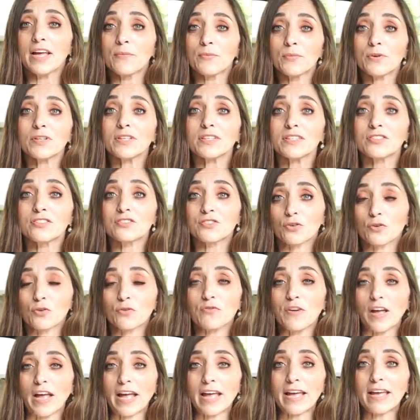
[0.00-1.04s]
and really
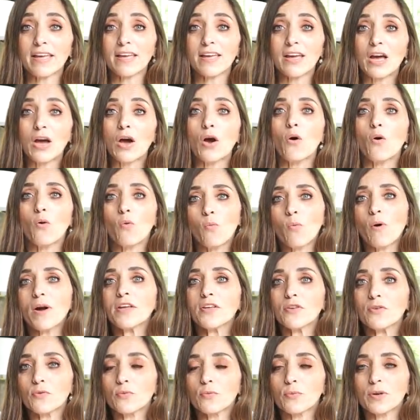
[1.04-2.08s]
survey what
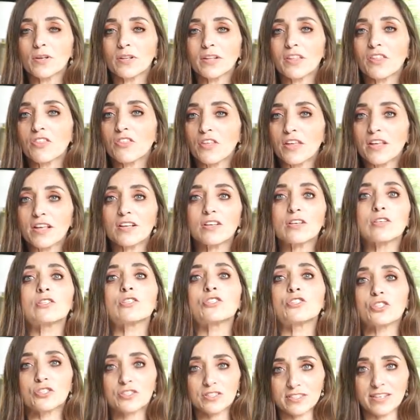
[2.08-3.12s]
you really think
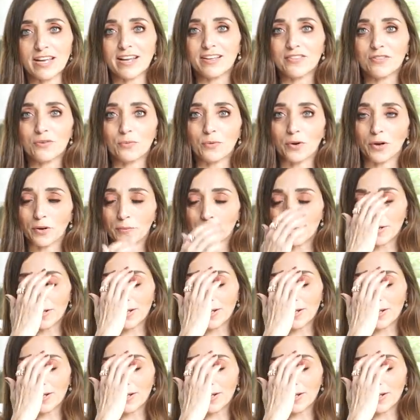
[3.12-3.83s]
should stay in the room.